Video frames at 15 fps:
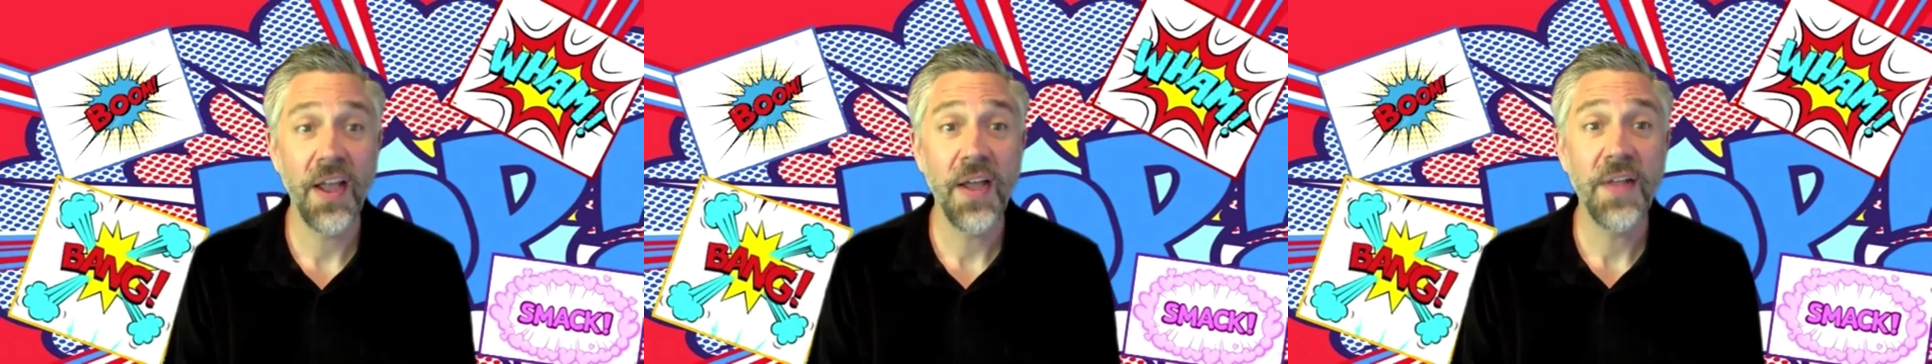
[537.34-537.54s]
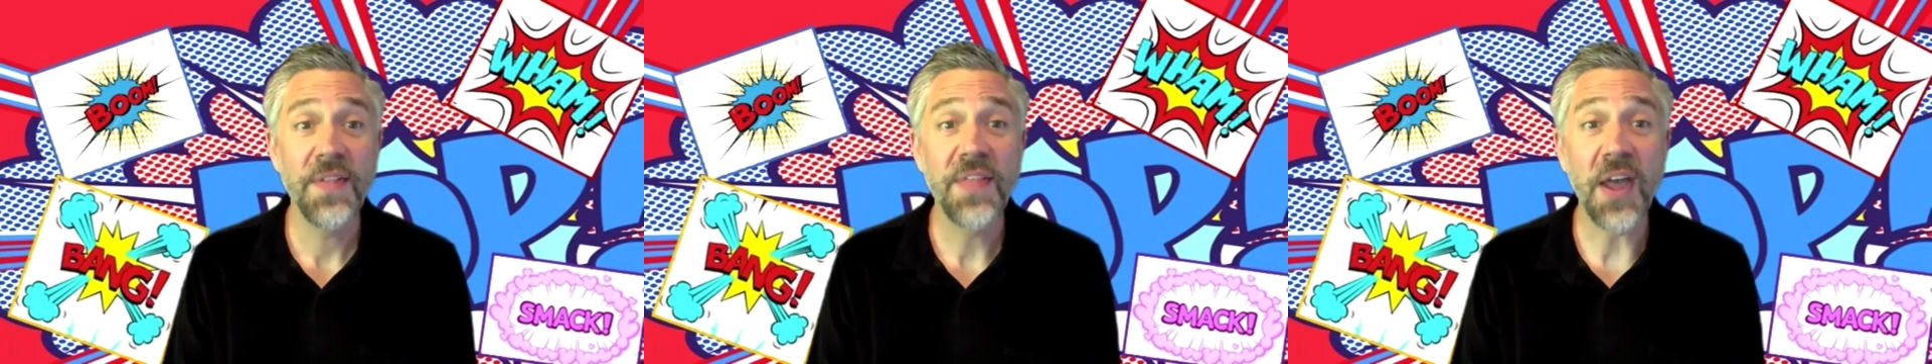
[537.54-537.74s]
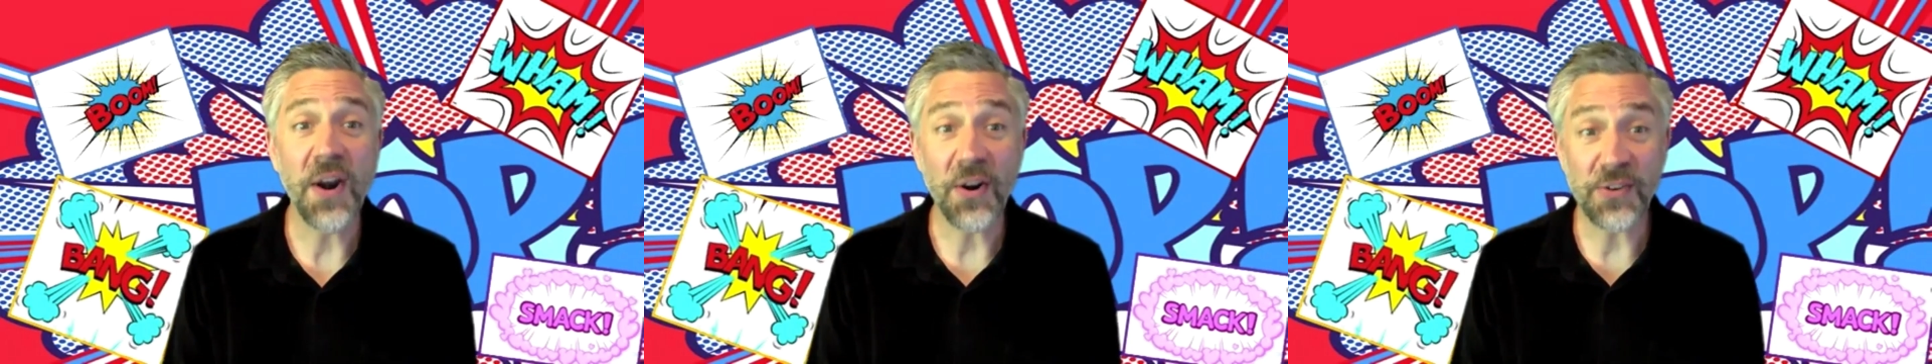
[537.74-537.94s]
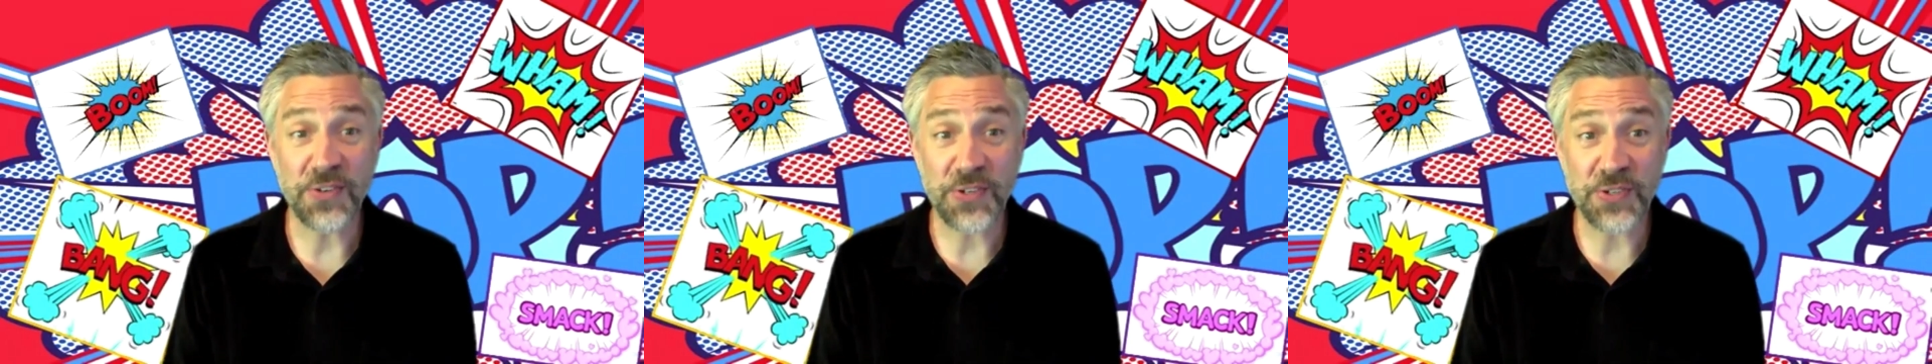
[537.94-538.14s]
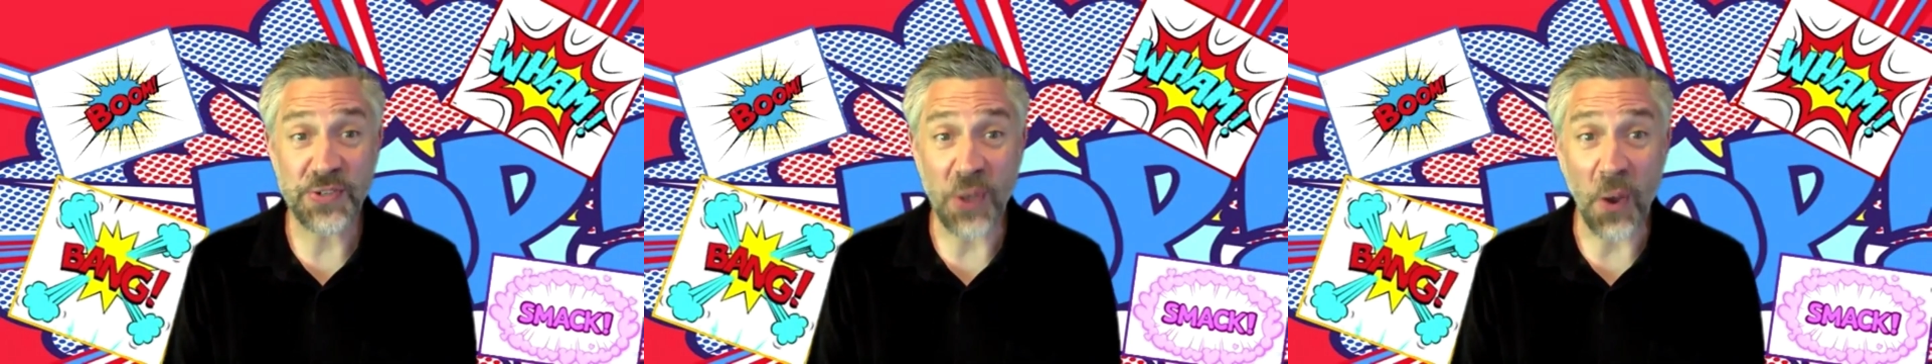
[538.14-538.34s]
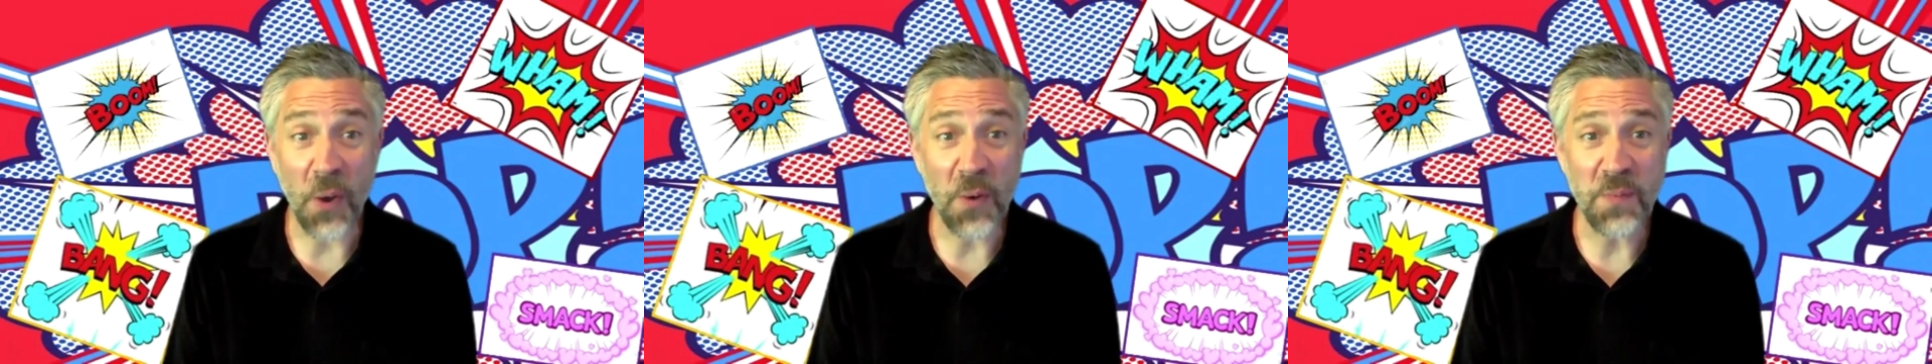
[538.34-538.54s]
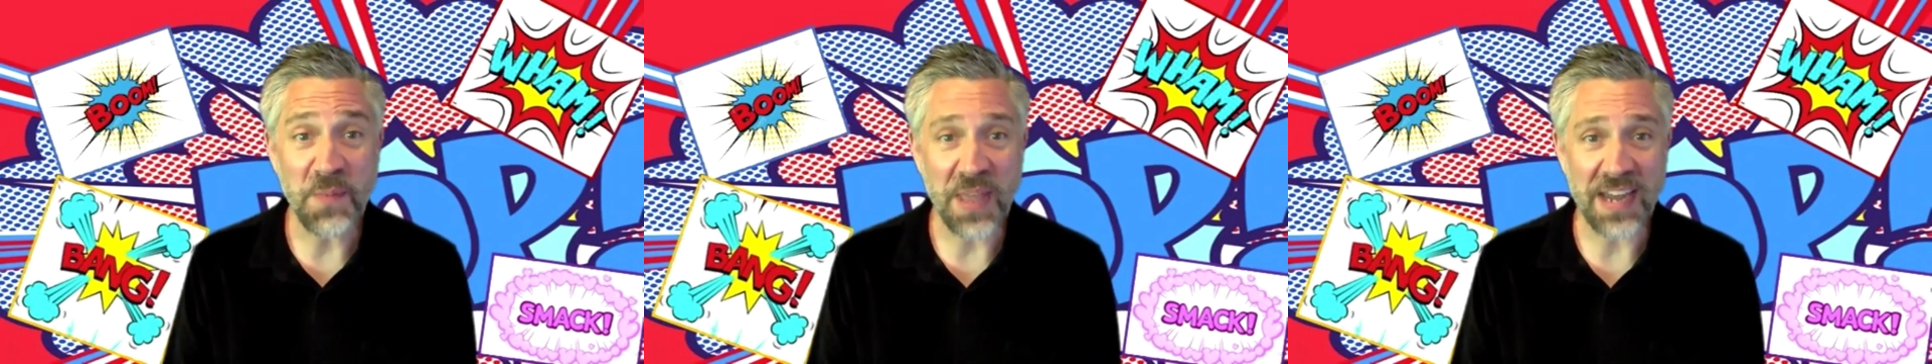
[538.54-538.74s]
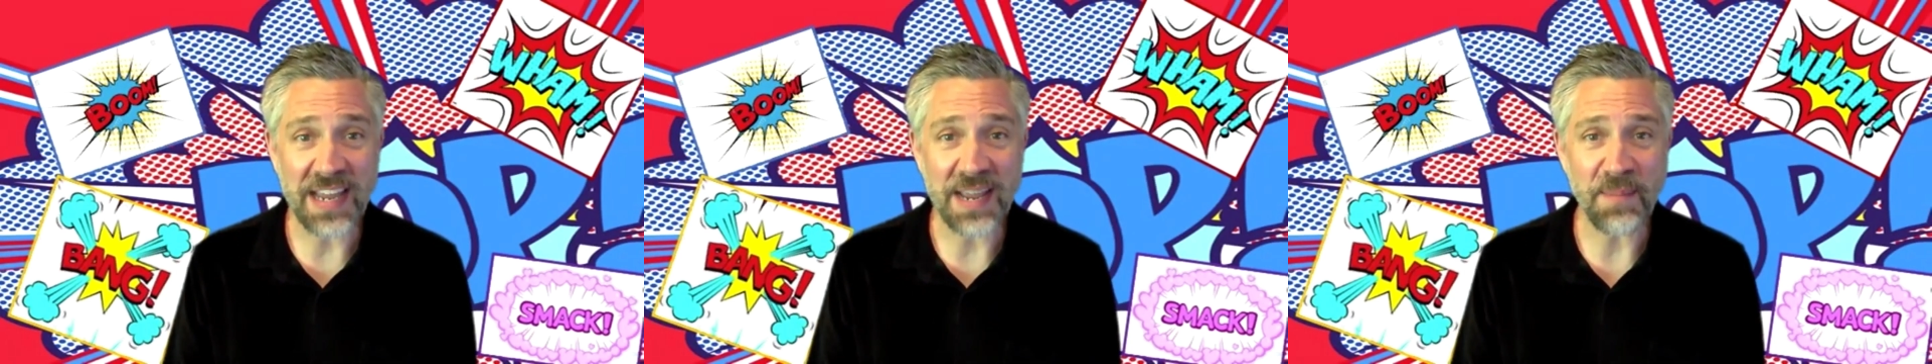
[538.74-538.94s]
There are so
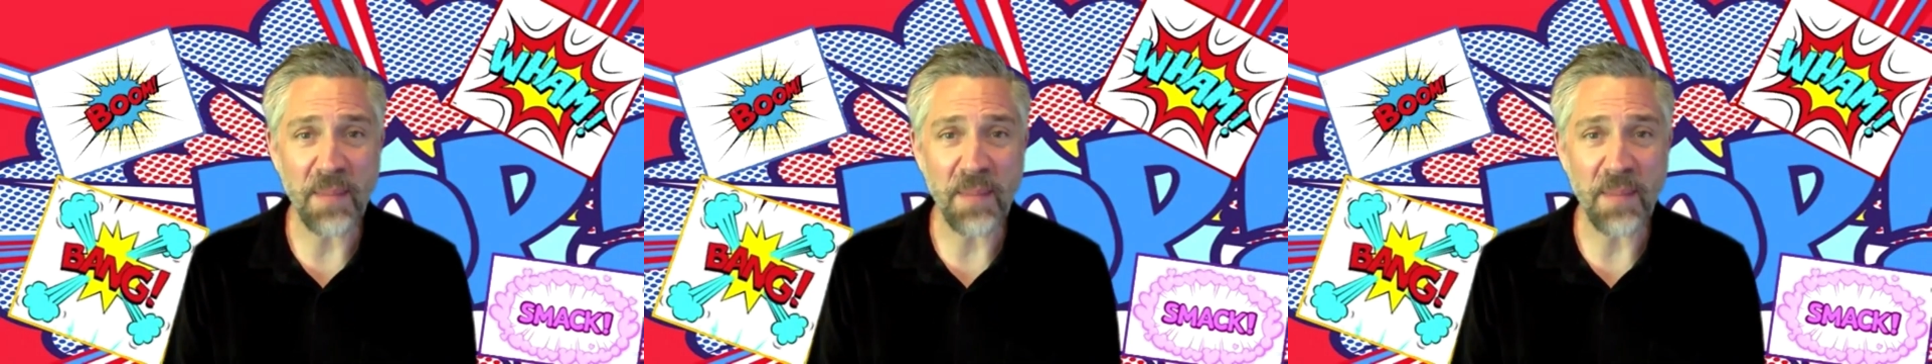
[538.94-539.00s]
many